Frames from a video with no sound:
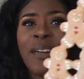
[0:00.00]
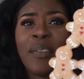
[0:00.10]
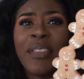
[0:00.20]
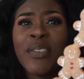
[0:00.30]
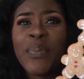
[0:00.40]
I don't
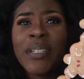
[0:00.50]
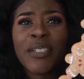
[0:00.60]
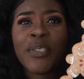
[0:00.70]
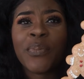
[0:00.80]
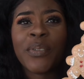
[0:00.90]
know, this one
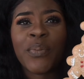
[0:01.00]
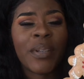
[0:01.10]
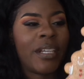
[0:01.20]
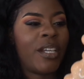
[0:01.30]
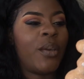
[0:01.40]
just was
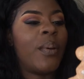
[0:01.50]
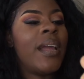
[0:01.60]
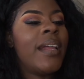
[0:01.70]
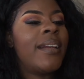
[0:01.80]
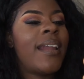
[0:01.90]
really cute.
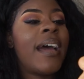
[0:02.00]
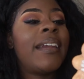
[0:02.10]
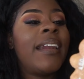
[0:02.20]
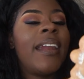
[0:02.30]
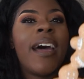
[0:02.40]

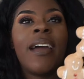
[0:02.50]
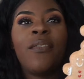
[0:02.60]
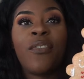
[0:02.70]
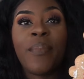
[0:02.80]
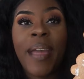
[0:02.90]

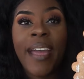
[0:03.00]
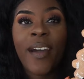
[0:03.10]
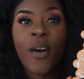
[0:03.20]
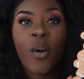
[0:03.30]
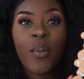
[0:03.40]
$9.99 from At
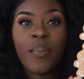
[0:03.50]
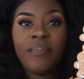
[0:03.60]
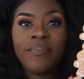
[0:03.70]
Home.